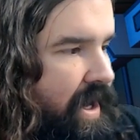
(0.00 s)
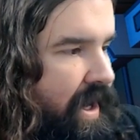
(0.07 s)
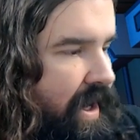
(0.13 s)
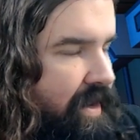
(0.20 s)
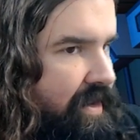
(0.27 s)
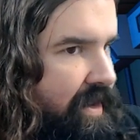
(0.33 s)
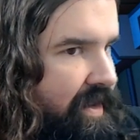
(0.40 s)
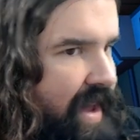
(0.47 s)

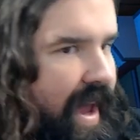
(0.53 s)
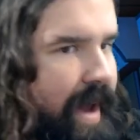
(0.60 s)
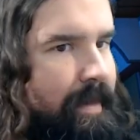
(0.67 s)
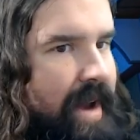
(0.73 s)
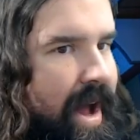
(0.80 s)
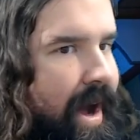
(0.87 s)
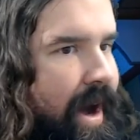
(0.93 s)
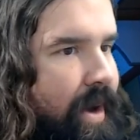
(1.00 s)
it's the
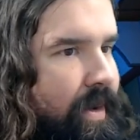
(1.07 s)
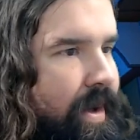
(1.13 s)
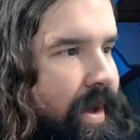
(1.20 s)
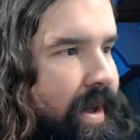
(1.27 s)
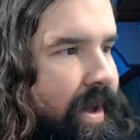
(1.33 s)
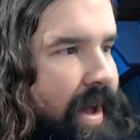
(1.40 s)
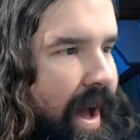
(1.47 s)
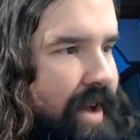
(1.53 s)
same now
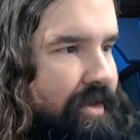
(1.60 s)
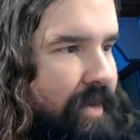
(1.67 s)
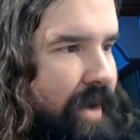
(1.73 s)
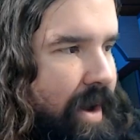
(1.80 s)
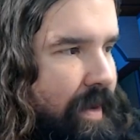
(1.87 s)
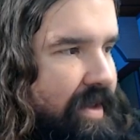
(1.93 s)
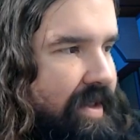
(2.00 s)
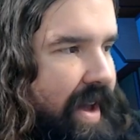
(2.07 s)
as
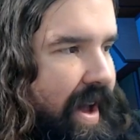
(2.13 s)
when it was